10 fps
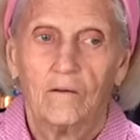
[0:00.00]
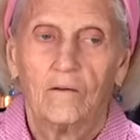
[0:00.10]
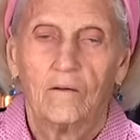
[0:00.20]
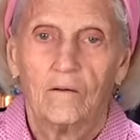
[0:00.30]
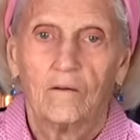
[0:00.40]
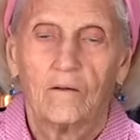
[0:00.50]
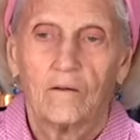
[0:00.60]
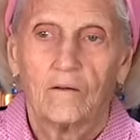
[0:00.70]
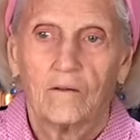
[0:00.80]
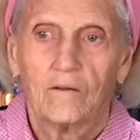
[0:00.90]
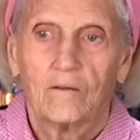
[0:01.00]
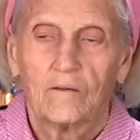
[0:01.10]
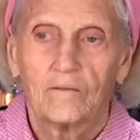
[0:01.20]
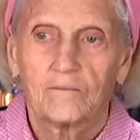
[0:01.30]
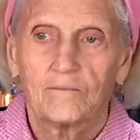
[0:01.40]

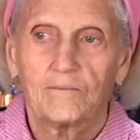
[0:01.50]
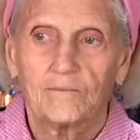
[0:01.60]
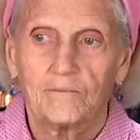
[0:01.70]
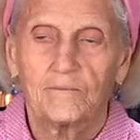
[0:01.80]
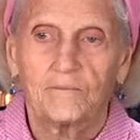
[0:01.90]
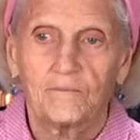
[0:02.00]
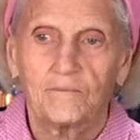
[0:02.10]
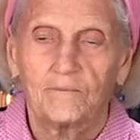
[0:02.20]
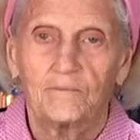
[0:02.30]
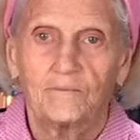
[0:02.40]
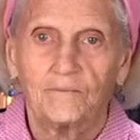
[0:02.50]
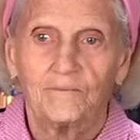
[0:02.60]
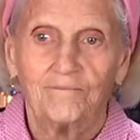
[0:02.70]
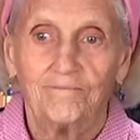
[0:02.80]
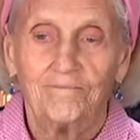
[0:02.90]

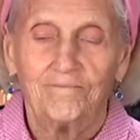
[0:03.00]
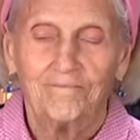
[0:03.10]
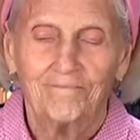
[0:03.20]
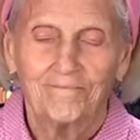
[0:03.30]
(not speaking)